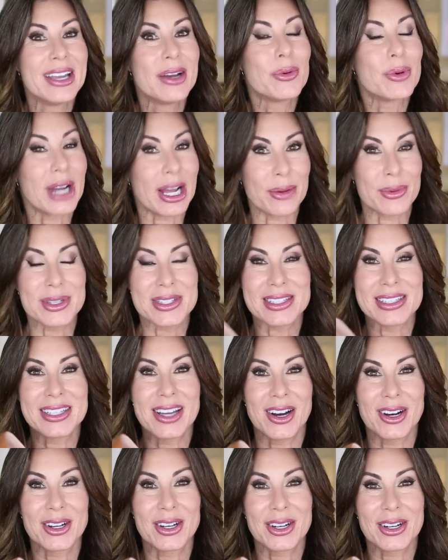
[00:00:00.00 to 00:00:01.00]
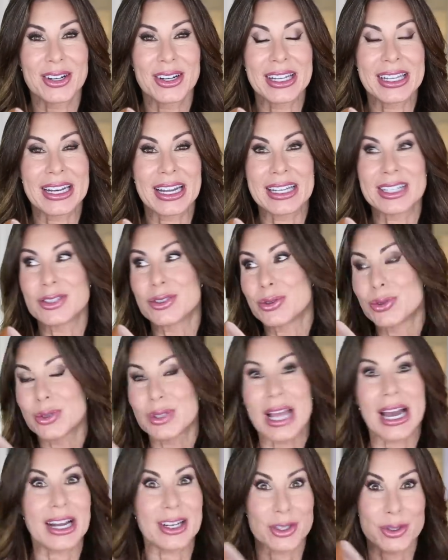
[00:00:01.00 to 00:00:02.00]
when I was younger and I
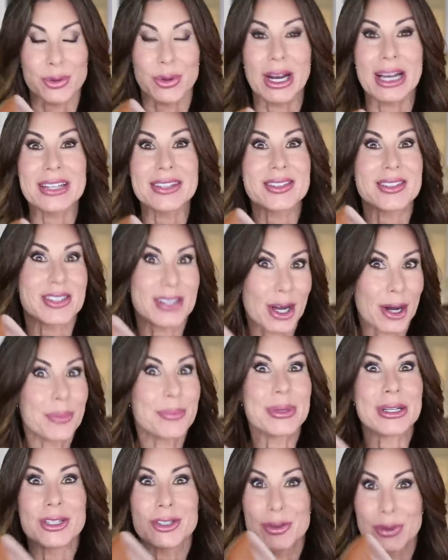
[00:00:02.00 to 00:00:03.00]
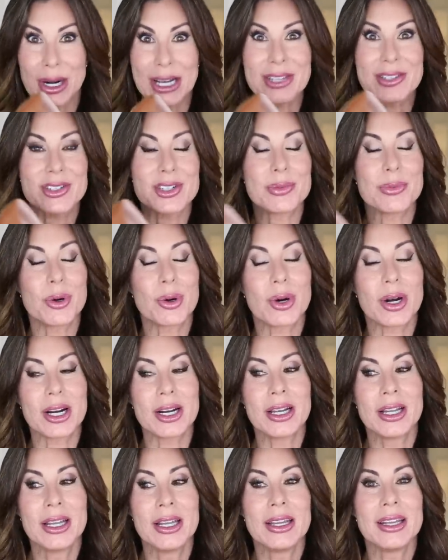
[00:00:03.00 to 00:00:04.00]
got dressed up and dressed
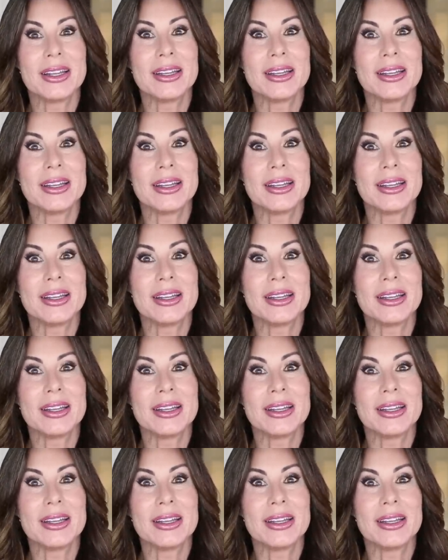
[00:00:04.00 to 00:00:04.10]
more.